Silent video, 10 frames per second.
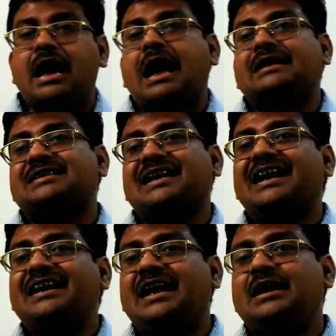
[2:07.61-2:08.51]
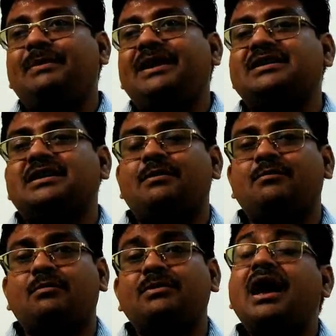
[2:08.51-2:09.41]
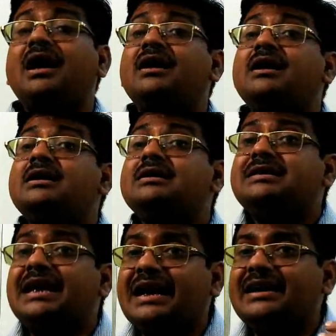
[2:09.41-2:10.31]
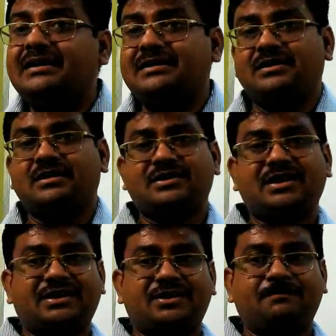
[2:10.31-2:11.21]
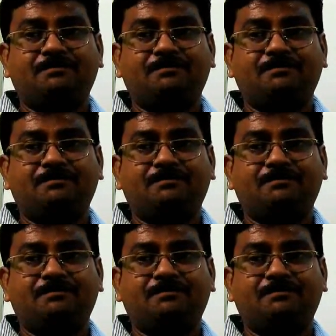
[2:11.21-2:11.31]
and second element is coming from the second set.